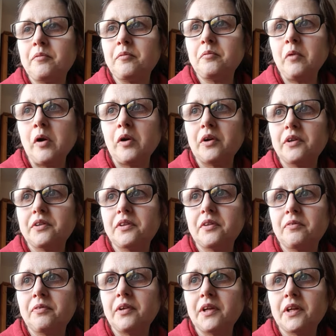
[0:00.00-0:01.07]
mock the
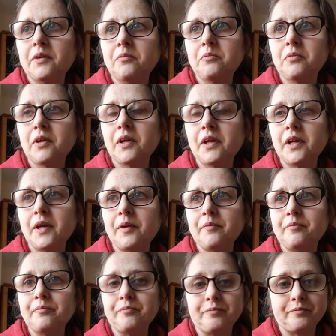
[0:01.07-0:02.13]

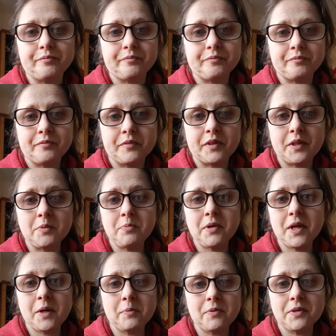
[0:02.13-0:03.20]
flicking. The
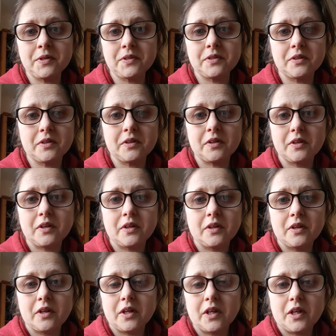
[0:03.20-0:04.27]
papers,
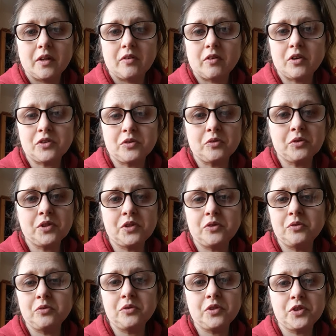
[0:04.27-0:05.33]
because they're only
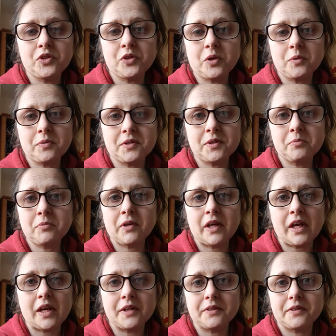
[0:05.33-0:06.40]
doing the job, simple
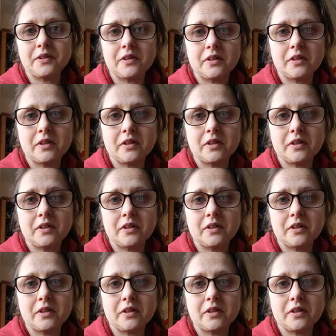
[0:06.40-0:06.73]
as.